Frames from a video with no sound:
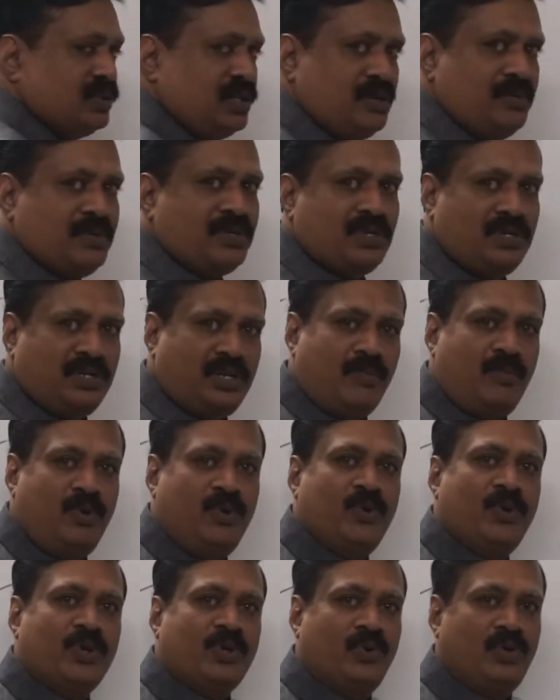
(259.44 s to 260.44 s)
is W
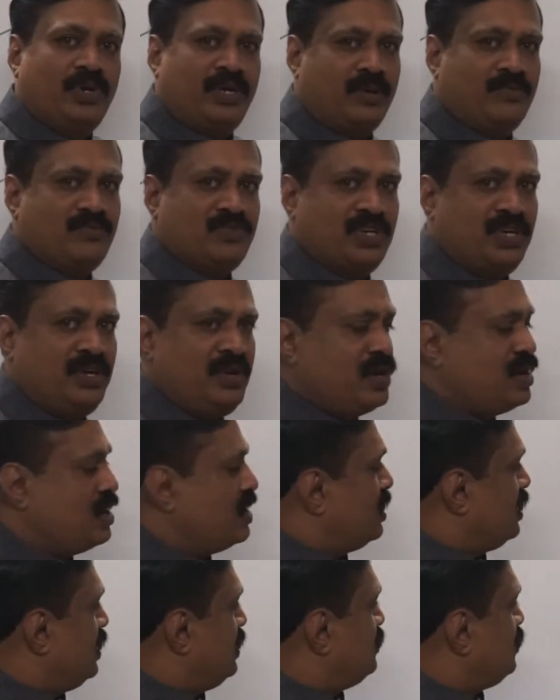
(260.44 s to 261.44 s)
equal to mg,
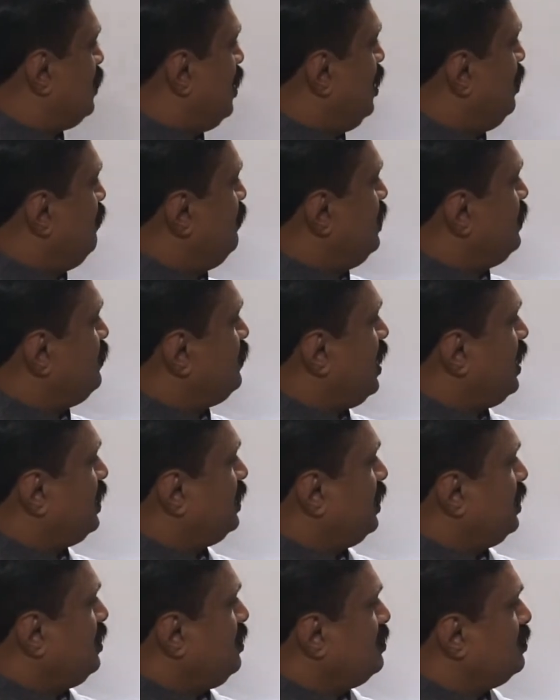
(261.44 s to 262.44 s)
is always
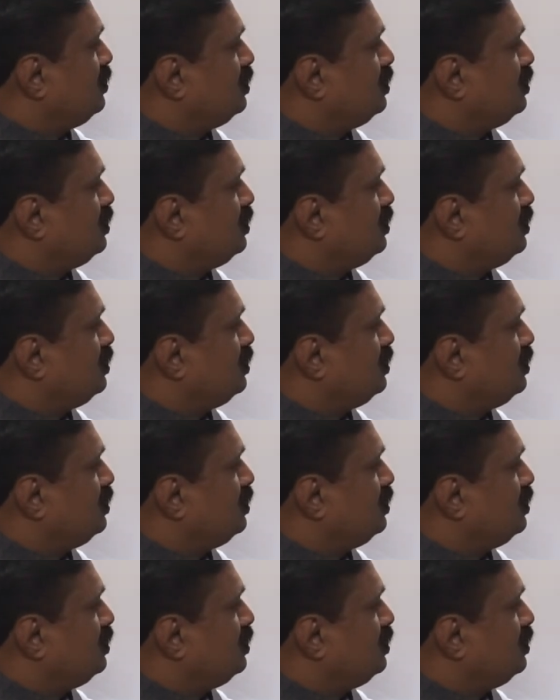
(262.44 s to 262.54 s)
acting